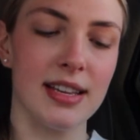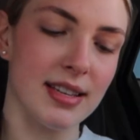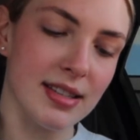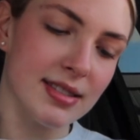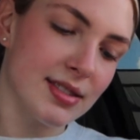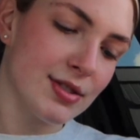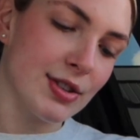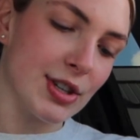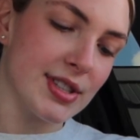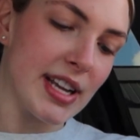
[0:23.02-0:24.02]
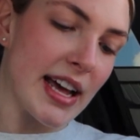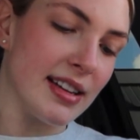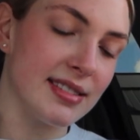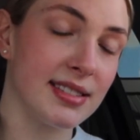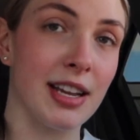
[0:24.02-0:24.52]
is Thursday.
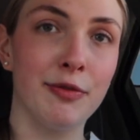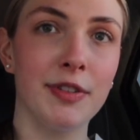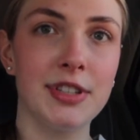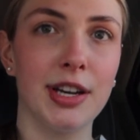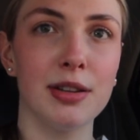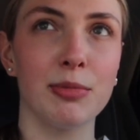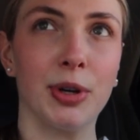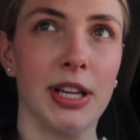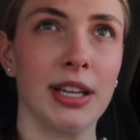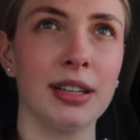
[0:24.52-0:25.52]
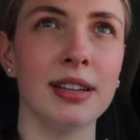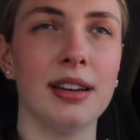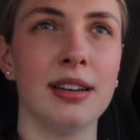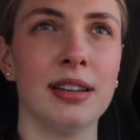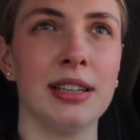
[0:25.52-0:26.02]
It's 10.15 in the morning.
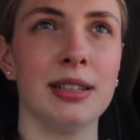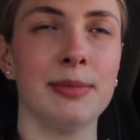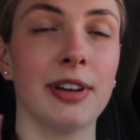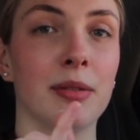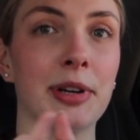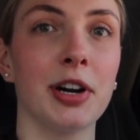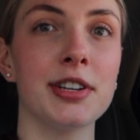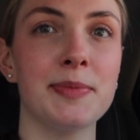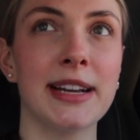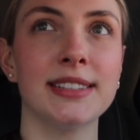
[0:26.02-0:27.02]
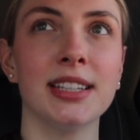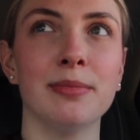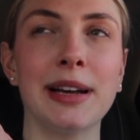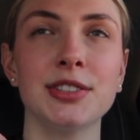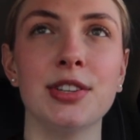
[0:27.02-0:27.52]
Um, I got my car inspected. I'm
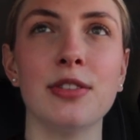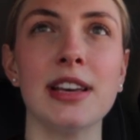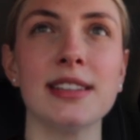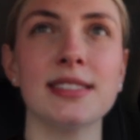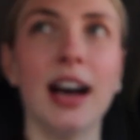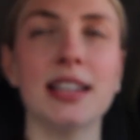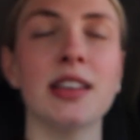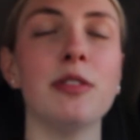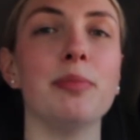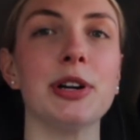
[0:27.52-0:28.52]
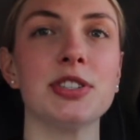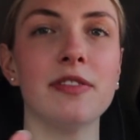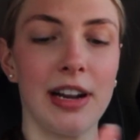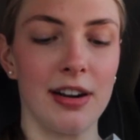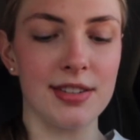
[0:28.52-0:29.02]
about to do this. I just have a bunch
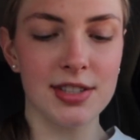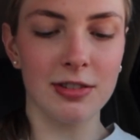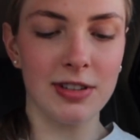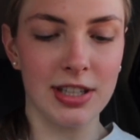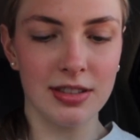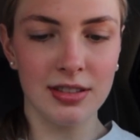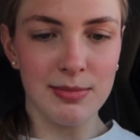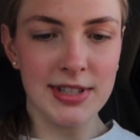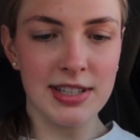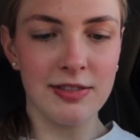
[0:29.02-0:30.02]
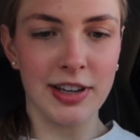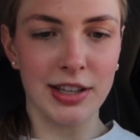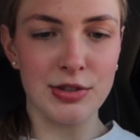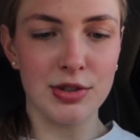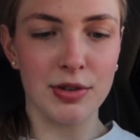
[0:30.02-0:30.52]
of errands to run. Let me see if I
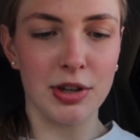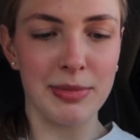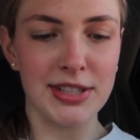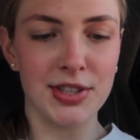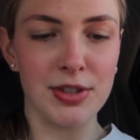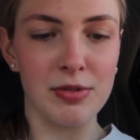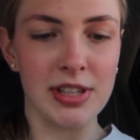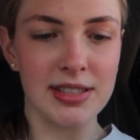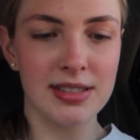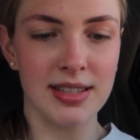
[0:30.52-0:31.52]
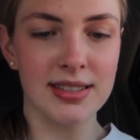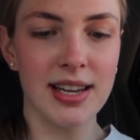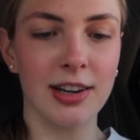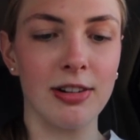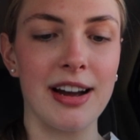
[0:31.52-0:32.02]
can show you all my to-do list. Since
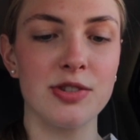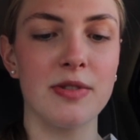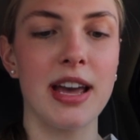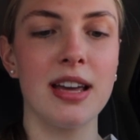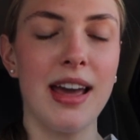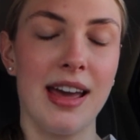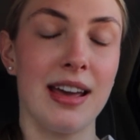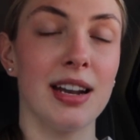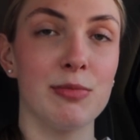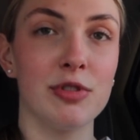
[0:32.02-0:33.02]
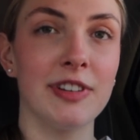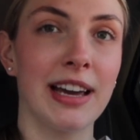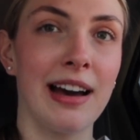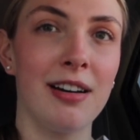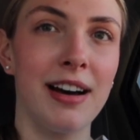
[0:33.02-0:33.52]
I graduate and I'm
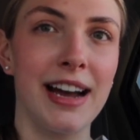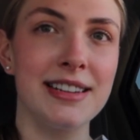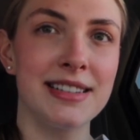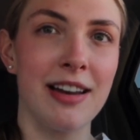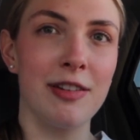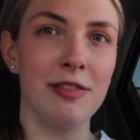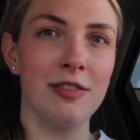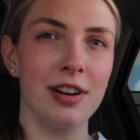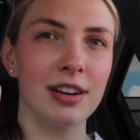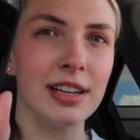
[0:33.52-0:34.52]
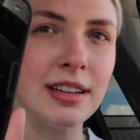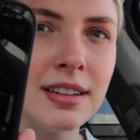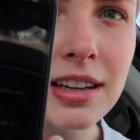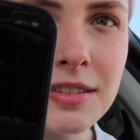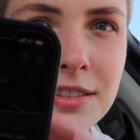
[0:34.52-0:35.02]
moving out, I just have a very, I
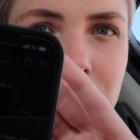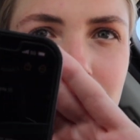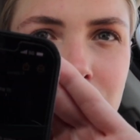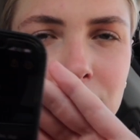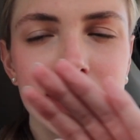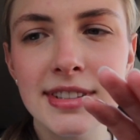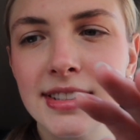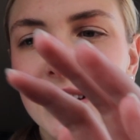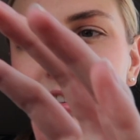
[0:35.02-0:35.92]
don't even know if you can see